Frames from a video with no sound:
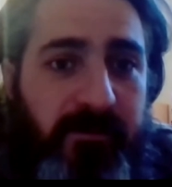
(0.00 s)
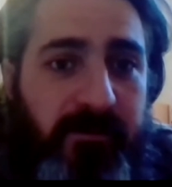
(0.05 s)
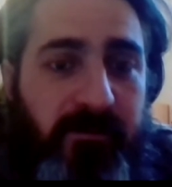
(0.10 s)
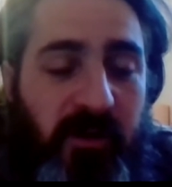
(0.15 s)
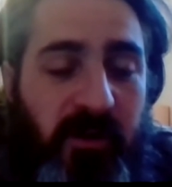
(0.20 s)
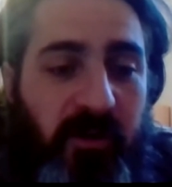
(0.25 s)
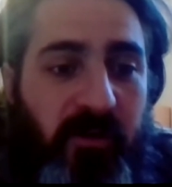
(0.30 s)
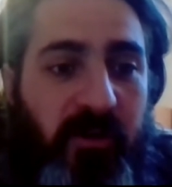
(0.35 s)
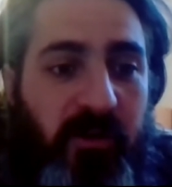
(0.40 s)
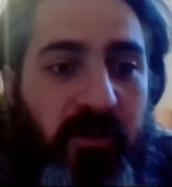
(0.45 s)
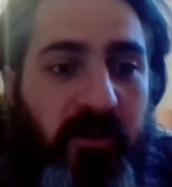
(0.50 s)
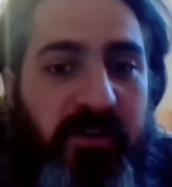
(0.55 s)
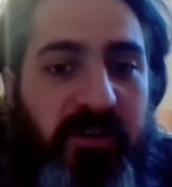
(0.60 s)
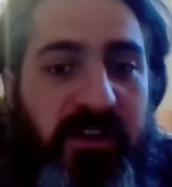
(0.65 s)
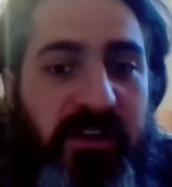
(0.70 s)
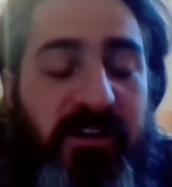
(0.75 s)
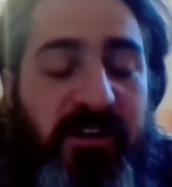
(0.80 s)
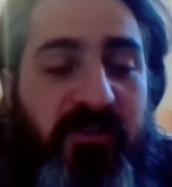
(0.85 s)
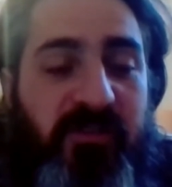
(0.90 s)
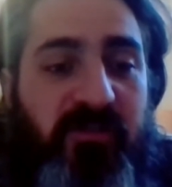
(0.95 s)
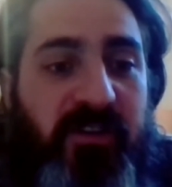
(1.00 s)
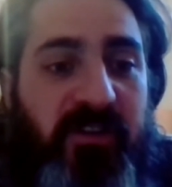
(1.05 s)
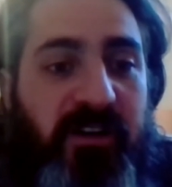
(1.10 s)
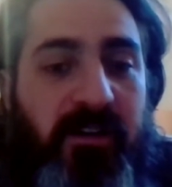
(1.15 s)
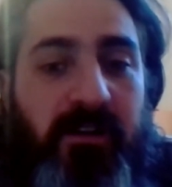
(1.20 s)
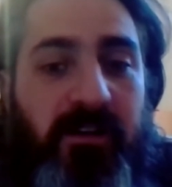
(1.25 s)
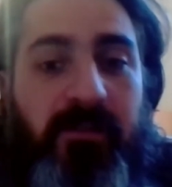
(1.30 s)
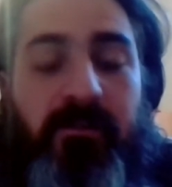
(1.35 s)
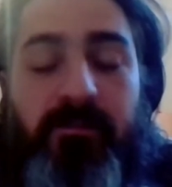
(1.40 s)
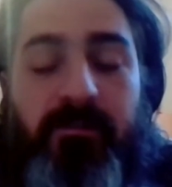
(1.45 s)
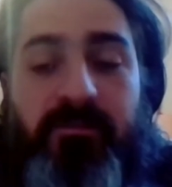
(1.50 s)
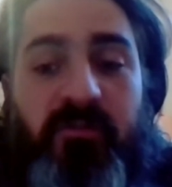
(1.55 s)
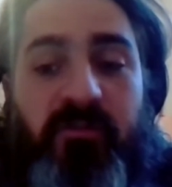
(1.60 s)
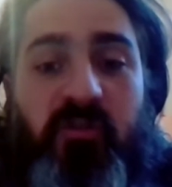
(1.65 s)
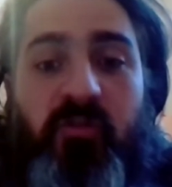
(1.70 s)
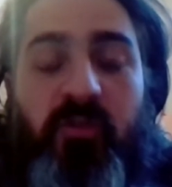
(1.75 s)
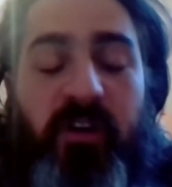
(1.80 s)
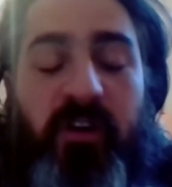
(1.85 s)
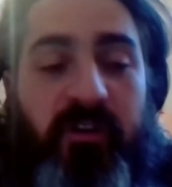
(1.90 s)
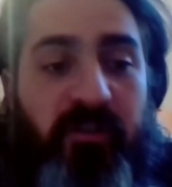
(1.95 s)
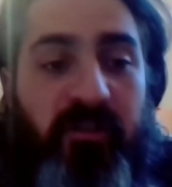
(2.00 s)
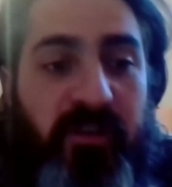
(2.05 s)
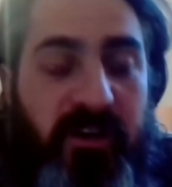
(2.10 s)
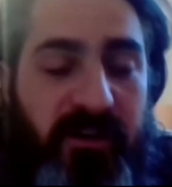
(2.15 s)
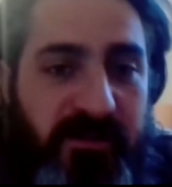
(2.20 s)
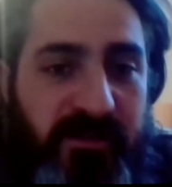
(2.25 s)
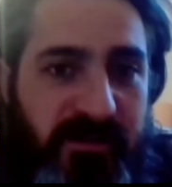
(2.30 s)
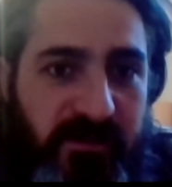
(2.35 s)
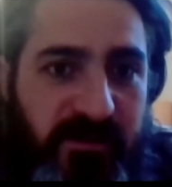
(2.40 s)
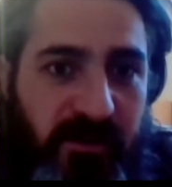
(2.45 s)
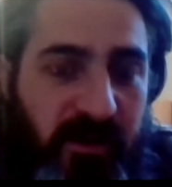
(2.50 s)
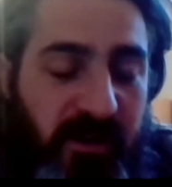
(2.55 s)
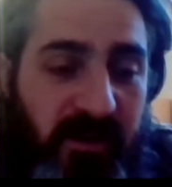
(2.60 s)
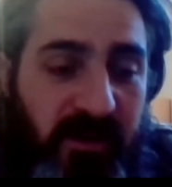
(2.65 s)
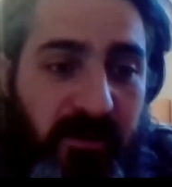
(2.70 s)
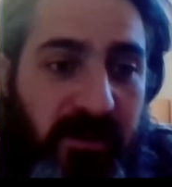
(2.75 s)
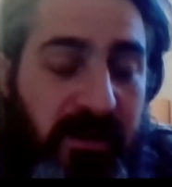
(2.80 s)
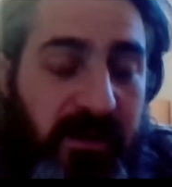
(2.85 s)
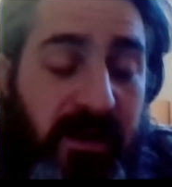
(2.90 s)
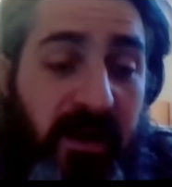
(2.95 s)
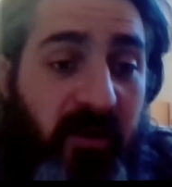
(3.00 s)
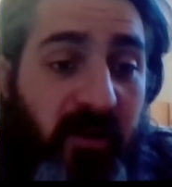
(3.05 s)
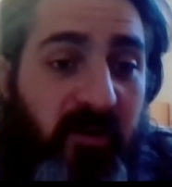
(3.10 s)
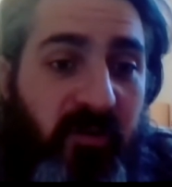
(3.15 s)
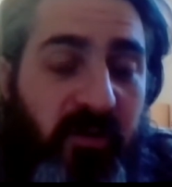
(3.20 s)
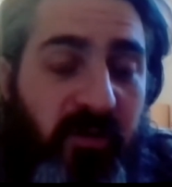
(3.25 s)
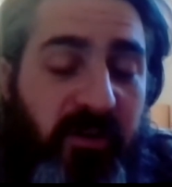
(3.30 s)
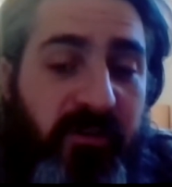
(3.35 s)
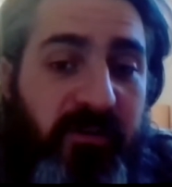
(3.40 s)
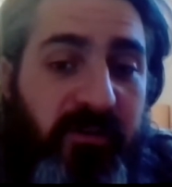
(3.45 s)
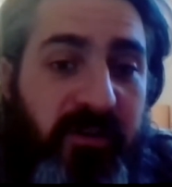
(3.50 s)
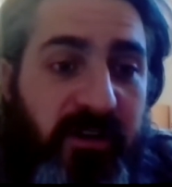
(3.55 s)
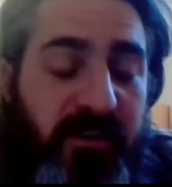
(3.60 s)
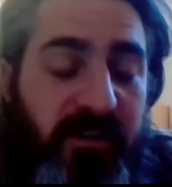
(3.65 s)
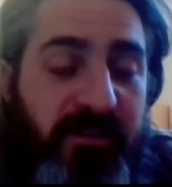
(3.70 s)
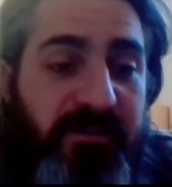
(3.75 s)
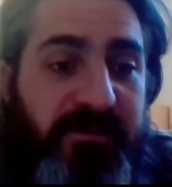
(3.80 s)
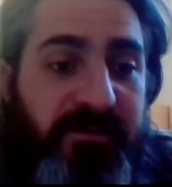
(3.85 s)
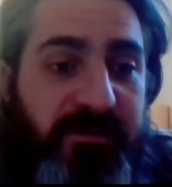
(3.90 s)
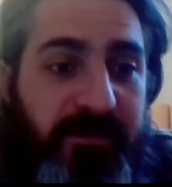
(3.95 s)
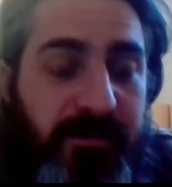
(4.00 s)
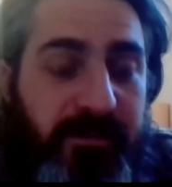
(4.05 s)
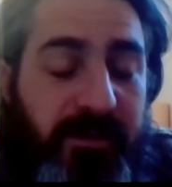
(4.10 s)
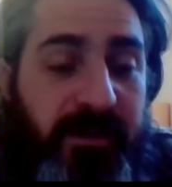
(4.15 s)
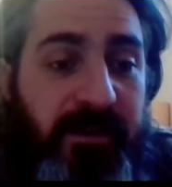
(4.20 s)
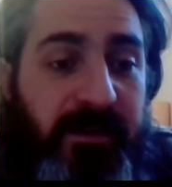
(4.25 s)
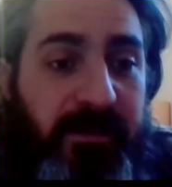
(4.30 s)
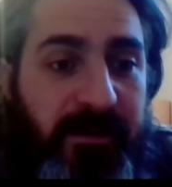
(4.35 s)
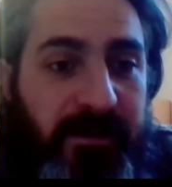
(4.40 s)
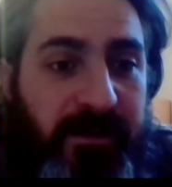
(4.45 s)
You don't need the tree to live 200 years if you're not going to be there 200 years, right?